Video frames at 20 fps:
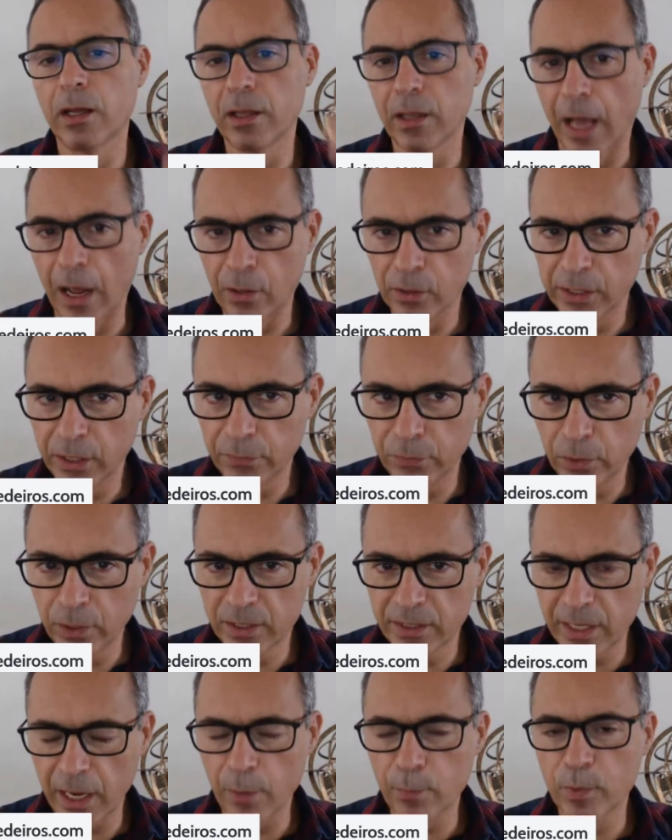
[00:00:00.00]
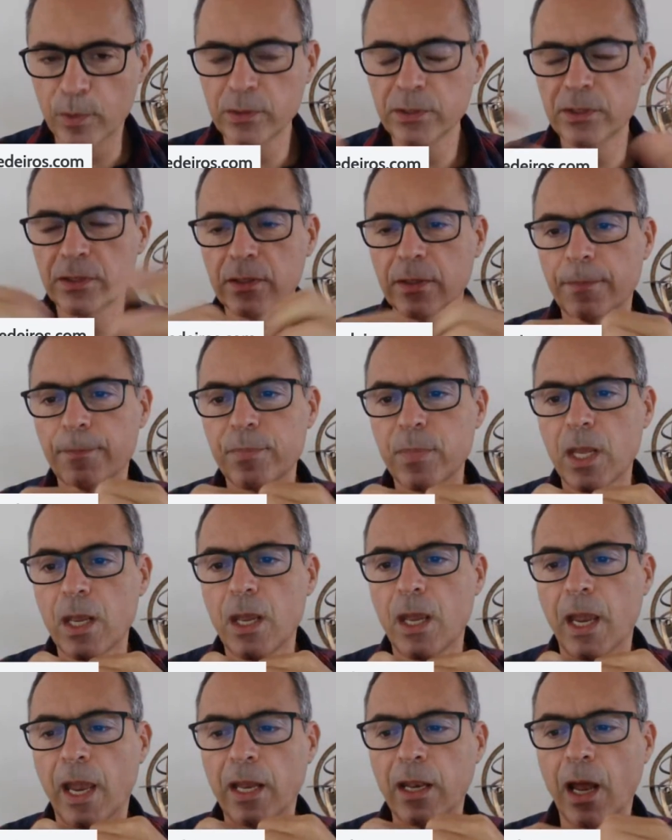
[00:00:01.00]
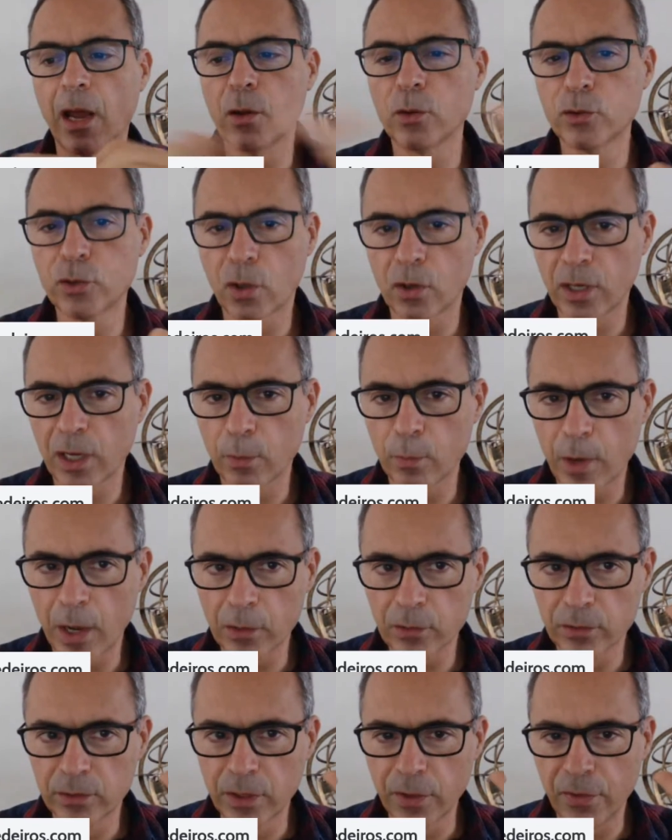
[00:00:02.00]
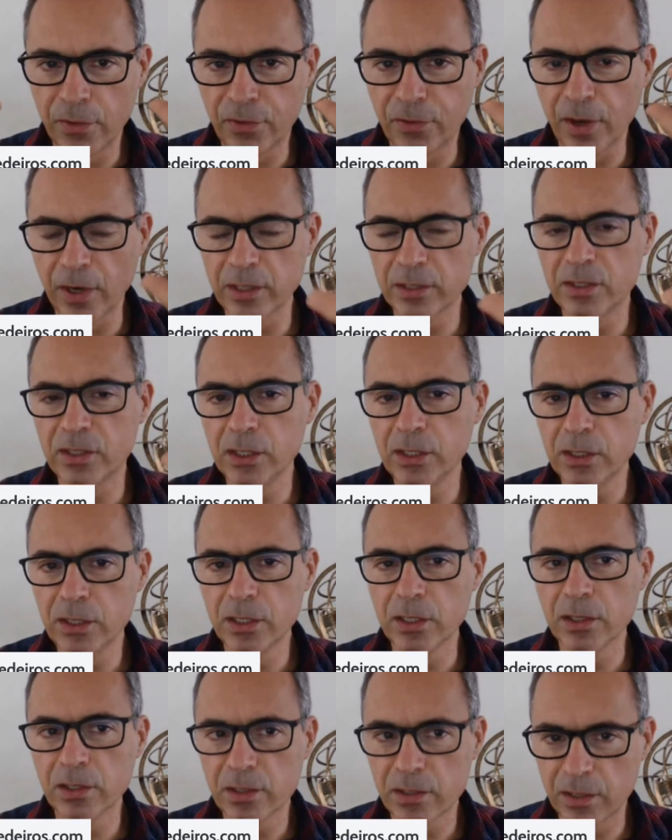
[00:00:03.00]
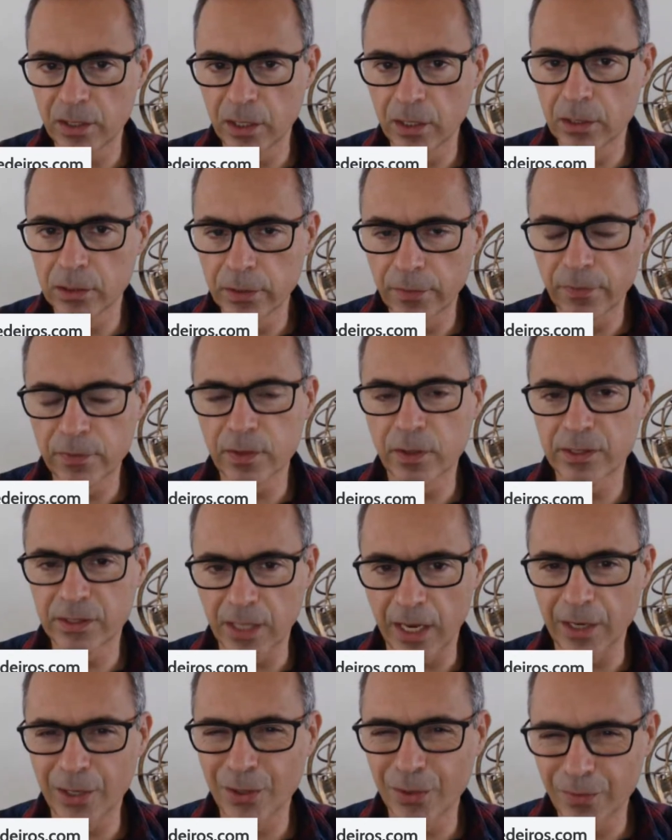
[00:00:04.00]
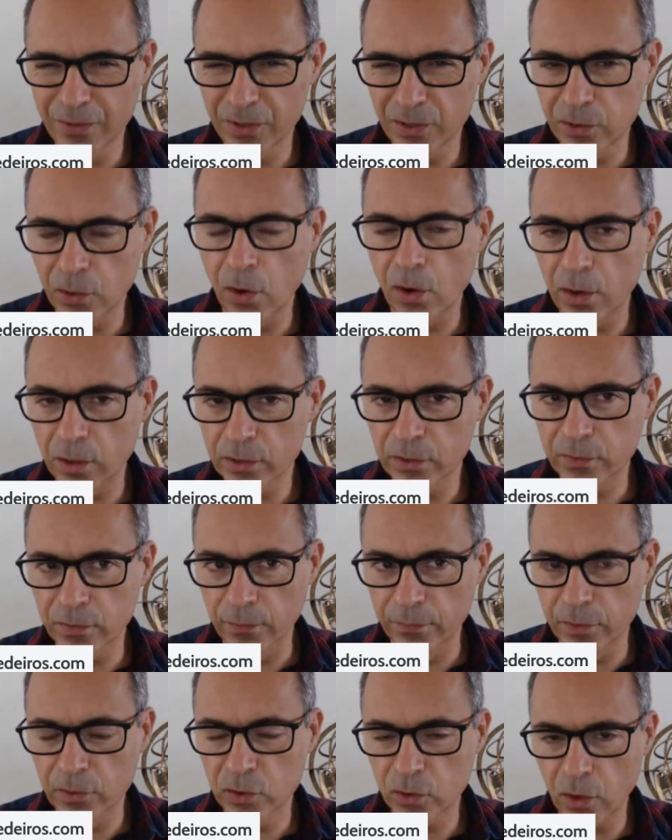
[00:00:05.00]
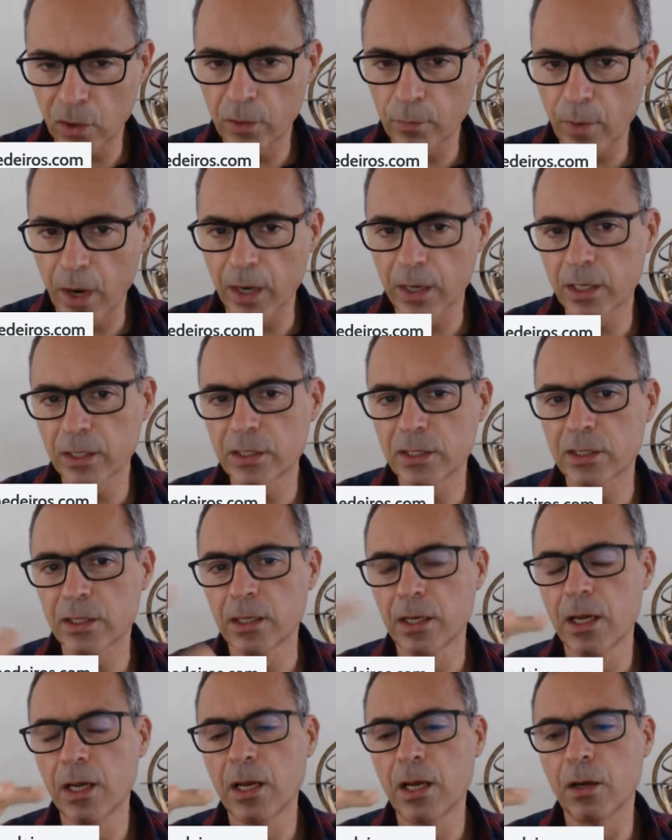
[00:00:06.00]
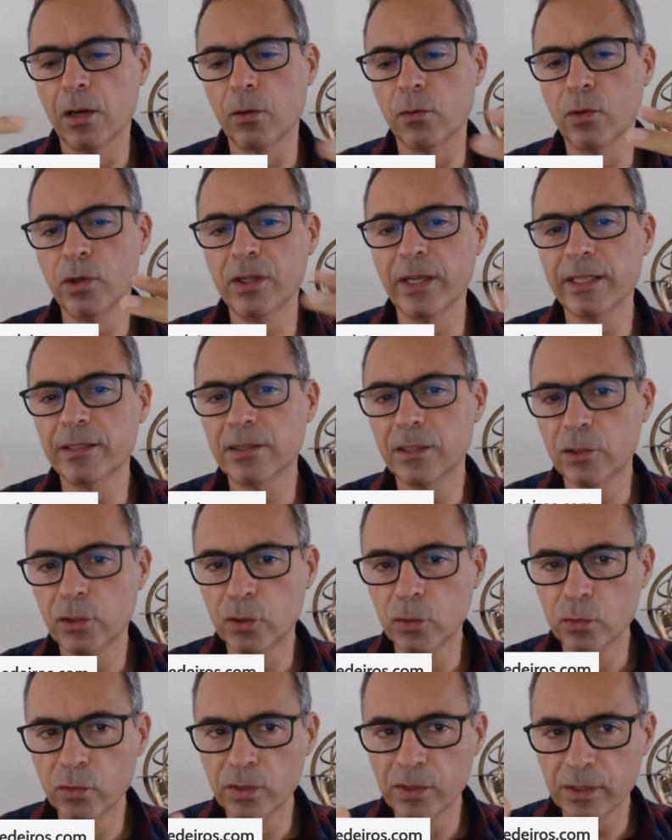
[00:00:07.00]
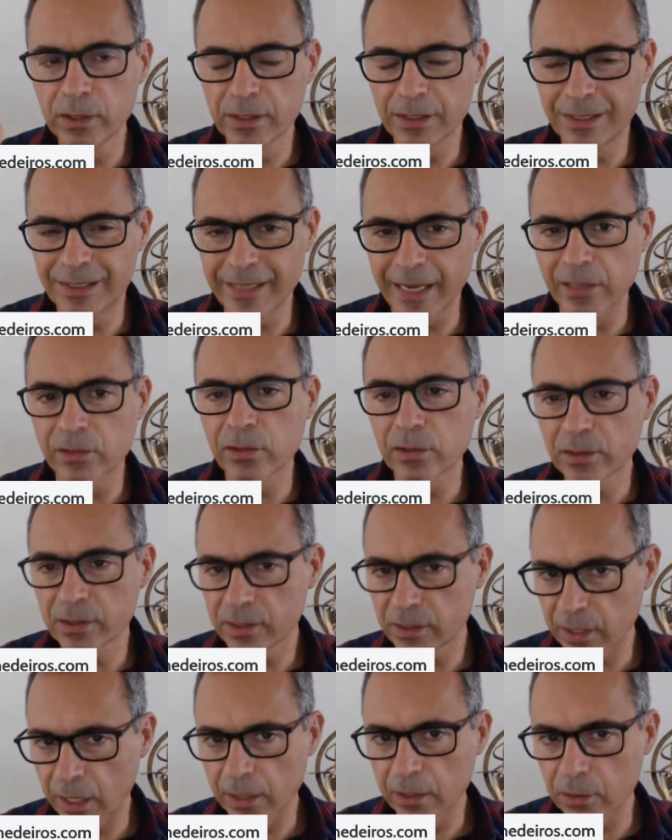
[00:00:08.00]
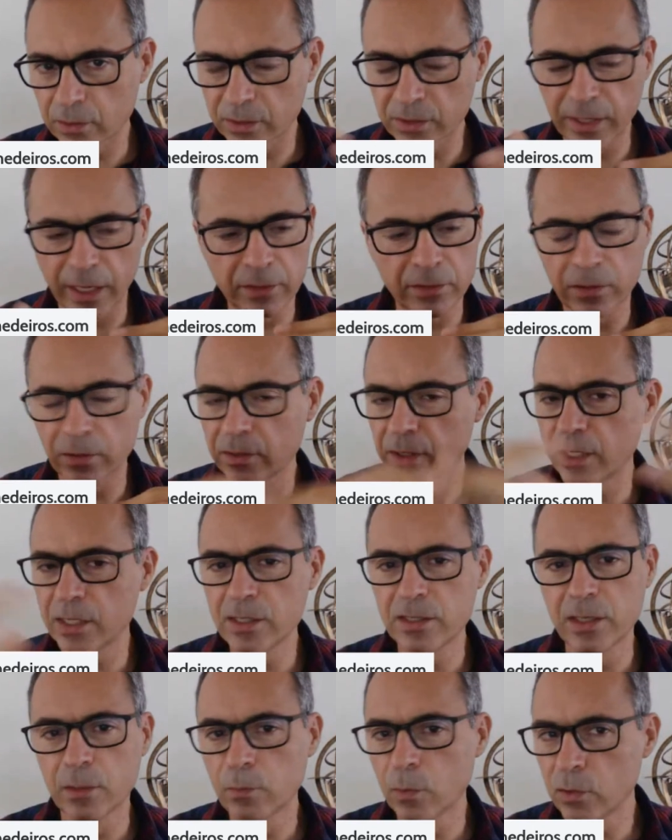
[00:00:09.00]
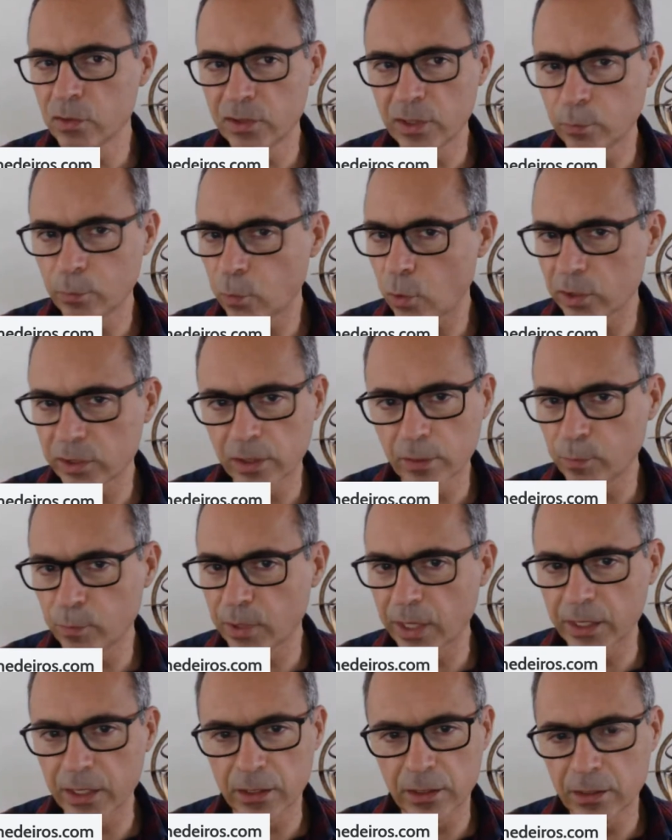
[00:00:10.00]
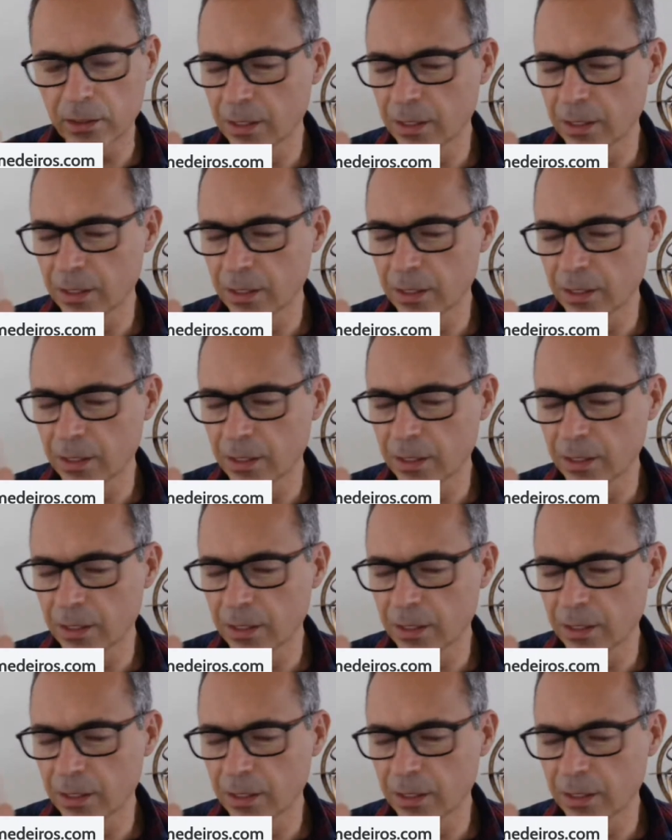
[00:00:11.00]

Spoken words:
I'll give you examples, and I will talk about the 30-year cycle of the stock markets related to the Saturn cycle. Saturn is the most important planet